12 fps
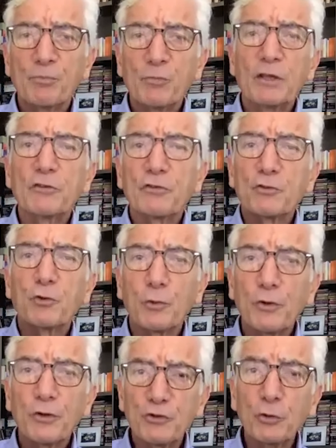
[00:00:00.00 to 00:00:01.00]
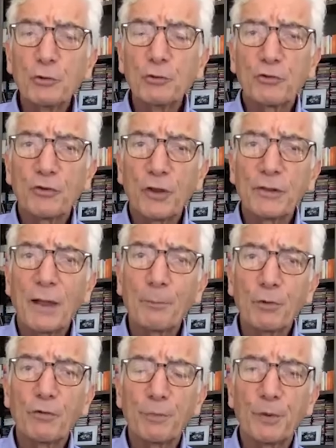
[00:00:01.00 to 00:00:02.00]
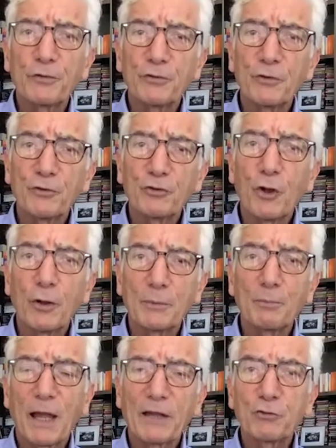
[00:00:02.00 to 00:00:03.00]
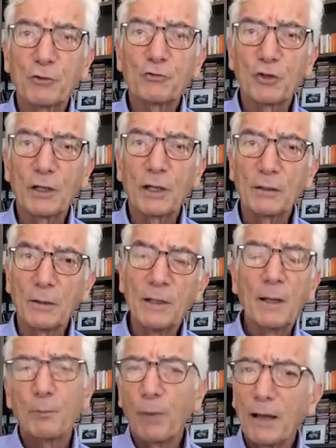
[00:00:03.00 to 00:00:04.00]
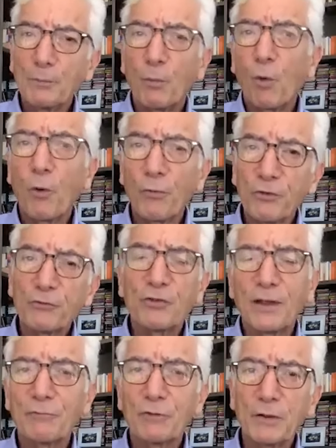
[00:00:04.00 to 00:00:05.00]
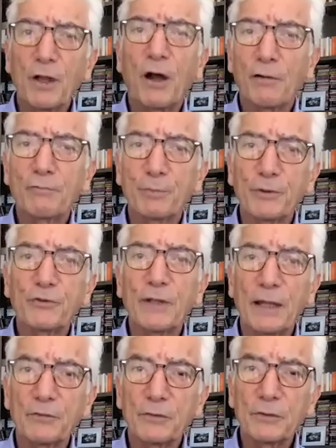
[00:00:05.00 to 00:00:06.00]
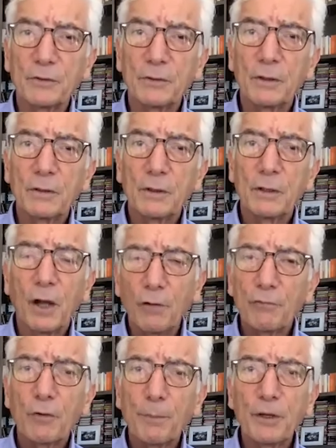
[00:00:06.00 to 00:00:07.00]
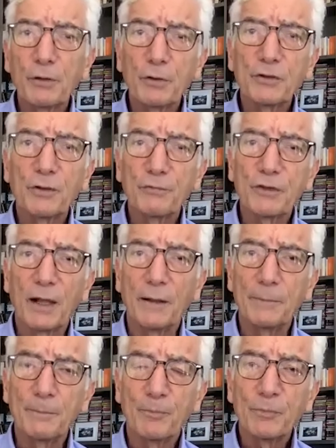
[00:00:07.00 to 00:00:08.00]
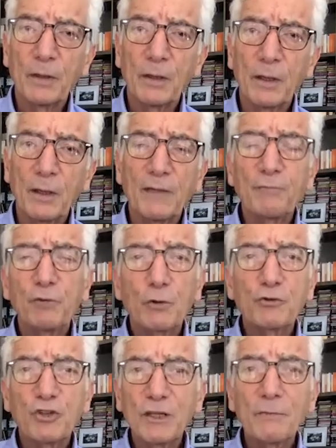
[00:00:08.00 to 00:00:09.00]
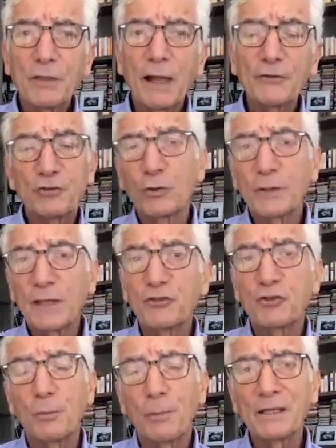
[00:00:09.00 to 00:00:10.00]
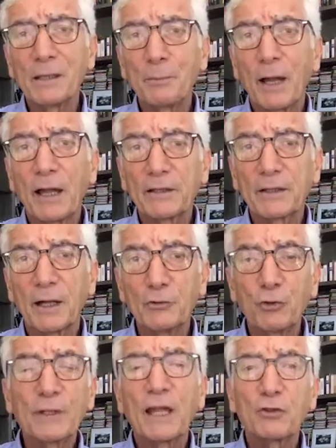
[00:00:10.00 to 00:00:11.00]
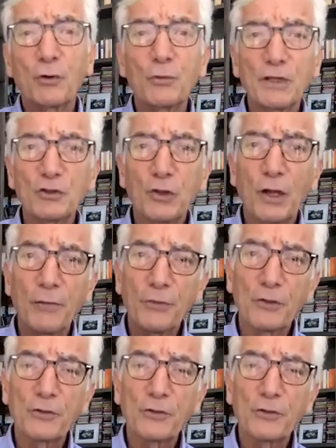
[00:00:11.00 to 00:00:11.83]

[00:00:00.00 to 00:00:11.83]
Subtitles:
is to reduce the number of prisoners going back to jail by more than 7.5% over a period of time. If you achieve that, you get your money back and you get a return that